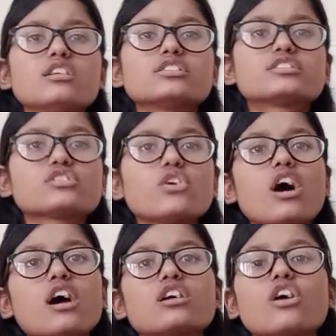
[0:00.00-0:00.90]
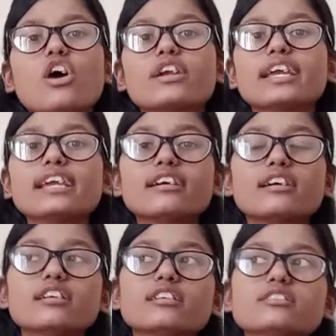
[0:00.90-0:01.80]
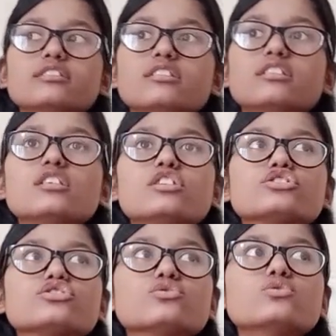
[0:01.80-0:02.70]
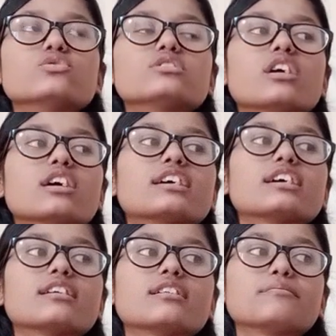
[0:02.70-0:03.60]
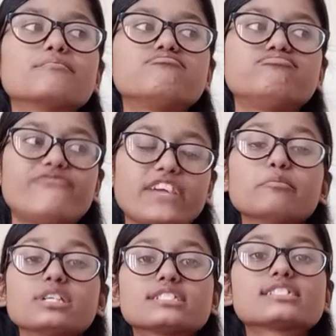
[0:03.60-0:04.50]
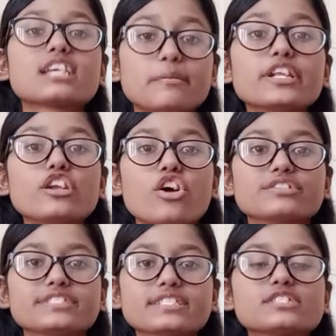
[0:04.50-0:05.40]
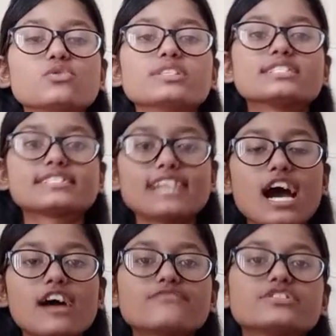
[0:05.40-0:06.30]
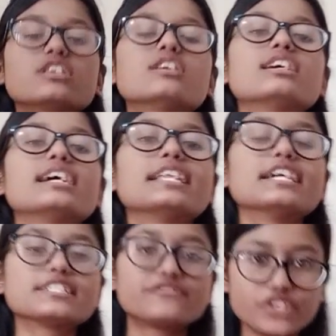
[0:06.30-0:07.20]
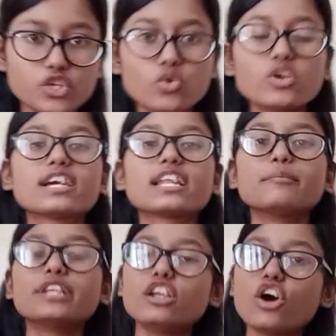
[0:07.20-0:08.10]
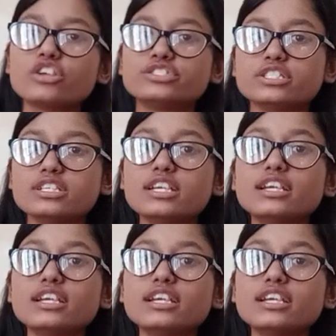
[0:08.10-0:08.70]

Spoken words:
So, according to a famous criminologist who is Taft, in his view, criminology